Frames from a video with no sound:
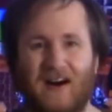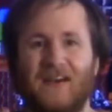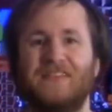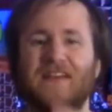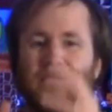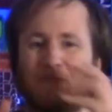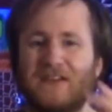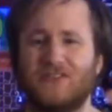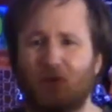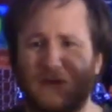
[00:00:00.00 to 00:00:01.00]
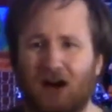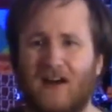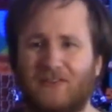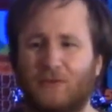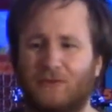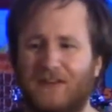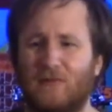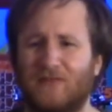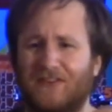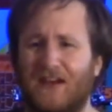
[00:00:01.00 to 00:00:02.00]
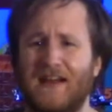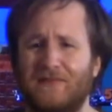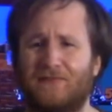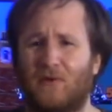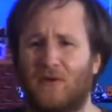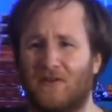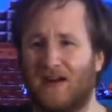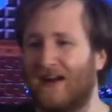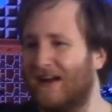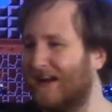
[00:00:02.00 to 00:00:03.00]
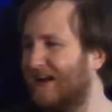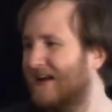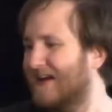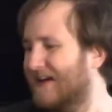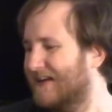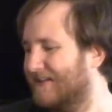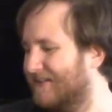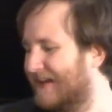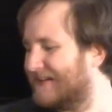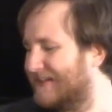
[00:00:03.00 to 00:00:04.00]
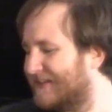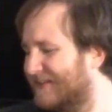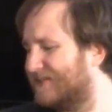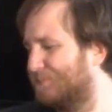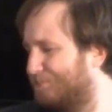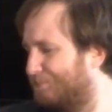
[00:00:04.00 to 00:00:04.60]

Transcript: on the original consoles they were designed for. Like, this is